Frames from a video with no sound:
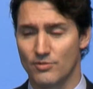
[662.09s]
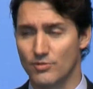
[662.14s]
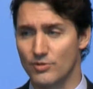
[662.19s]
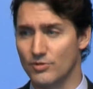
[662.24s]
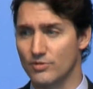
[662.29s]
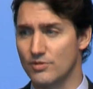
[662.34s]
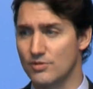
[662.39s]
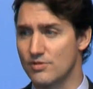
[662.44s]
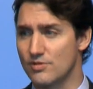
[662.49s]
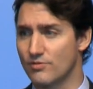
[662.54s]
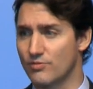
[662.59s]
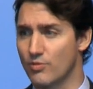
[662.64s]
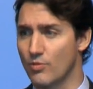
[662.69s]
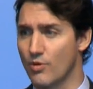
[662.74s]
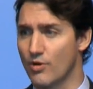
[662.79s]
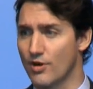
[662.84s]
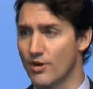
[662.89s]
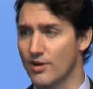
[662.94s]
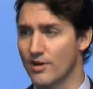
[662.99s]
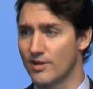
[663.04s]
the wounds of
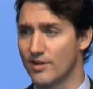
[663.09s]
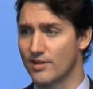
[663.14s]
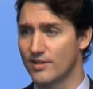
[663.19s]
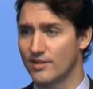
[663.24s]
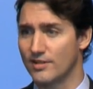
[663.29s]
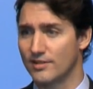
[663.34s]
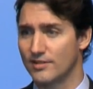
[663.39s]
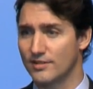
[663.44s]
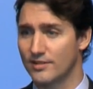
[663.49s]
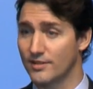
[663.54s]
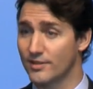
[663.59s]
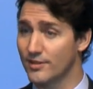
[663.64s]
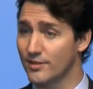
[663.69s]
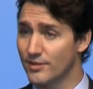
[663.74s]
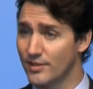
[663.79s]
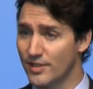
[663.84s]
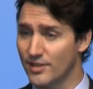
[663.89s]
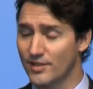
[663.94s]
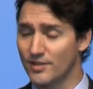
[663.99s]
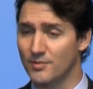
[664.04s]
war,
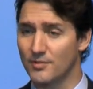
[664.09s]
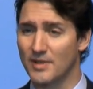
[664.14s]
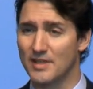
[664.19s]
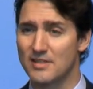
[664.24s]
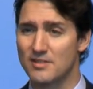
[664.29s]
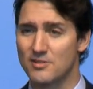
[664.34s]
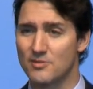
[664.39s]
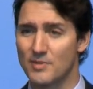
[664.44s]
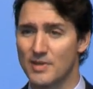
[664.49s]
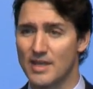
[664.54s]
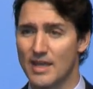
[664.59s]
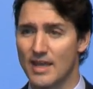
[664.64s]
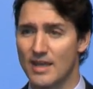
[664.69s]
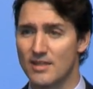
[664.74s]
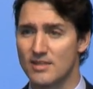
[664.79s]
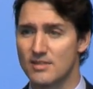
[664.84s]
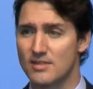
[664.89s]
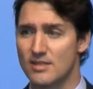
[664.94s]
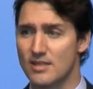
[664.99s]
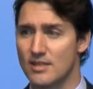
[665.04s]
including the ones we
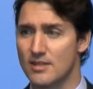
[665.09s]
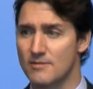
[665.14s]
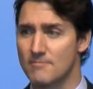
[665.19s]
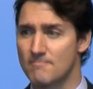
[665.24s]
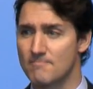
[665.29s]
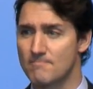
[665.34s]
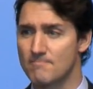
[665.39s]
can't see.